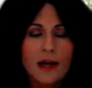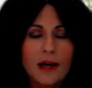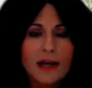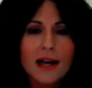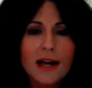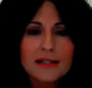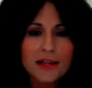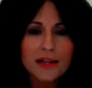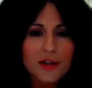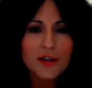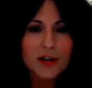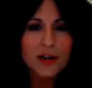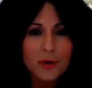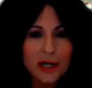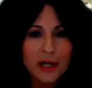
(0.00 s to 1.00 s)
guys, I thought
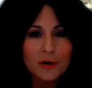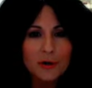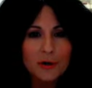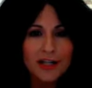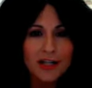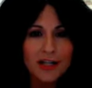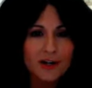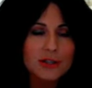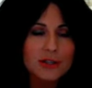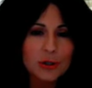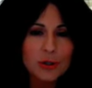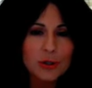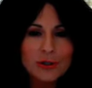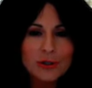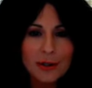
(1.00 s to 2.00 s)
I would come on here and
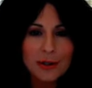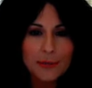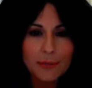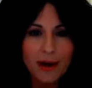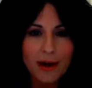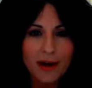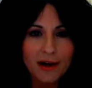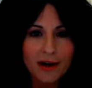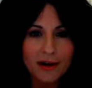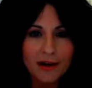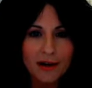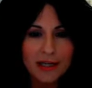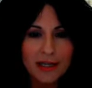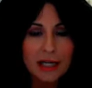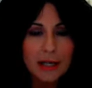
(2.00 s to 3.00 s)
do some of
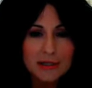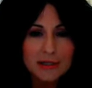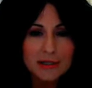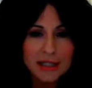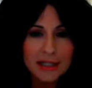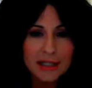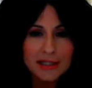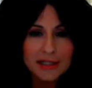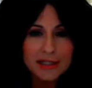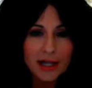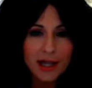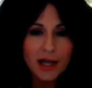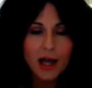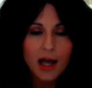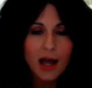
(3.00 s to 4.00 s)
my empties
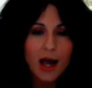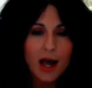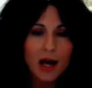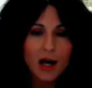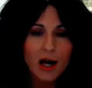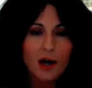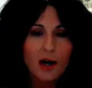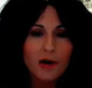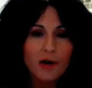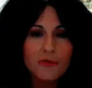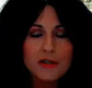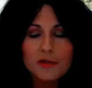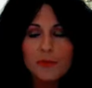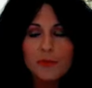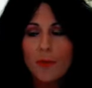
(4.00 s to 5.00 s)
for
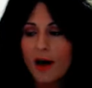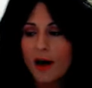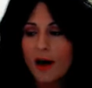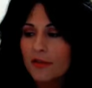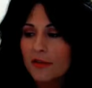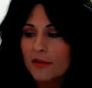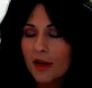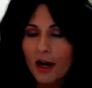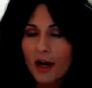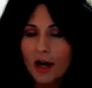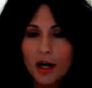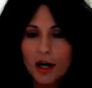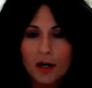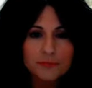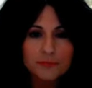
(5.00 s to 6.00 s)
this month.
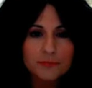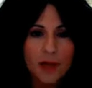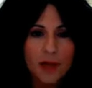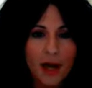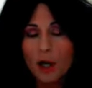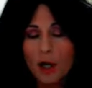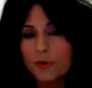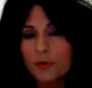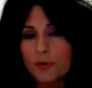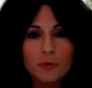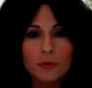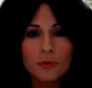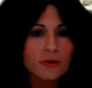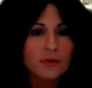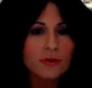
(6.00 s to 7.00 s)
I go
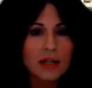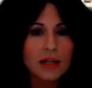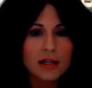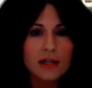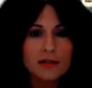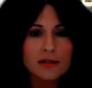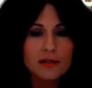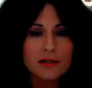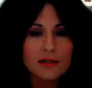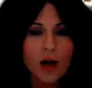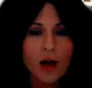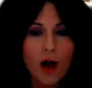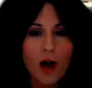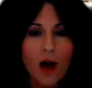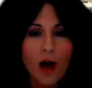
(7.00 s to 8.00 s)
through these
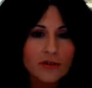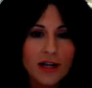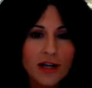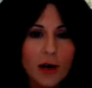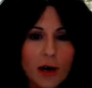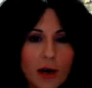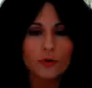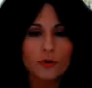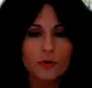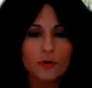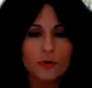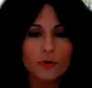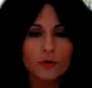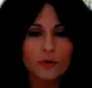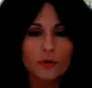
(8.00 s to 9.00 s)
all the time. I
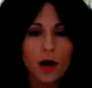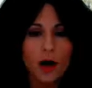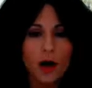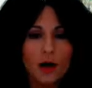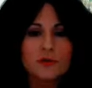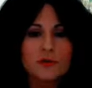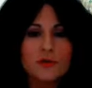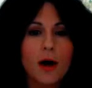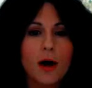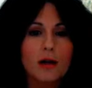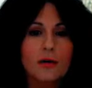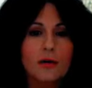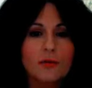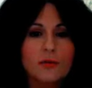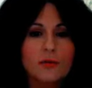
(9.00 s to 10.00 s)
went through bottles and
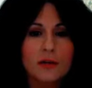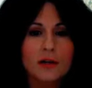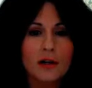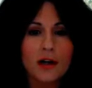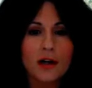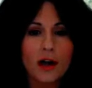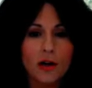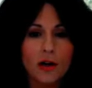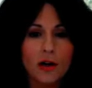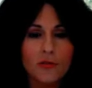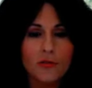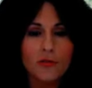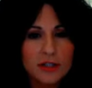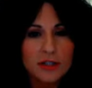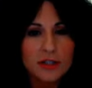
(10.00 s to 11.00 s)
bottles
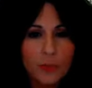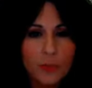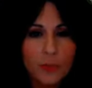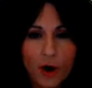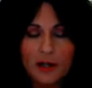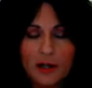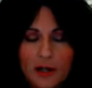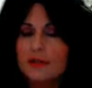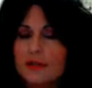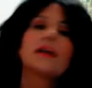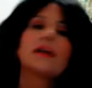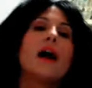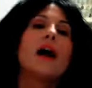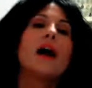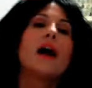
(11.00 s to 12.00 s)
of these products.
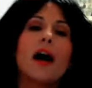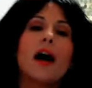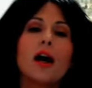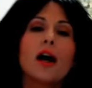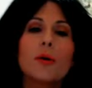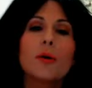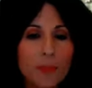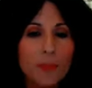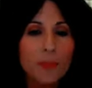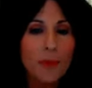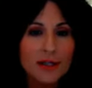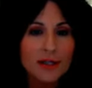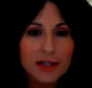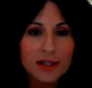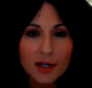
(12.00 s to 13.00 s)
They're
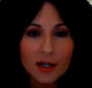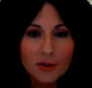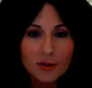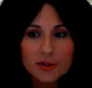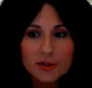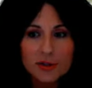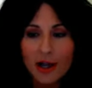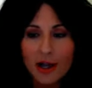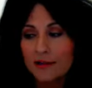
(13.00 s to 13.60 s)
my standards,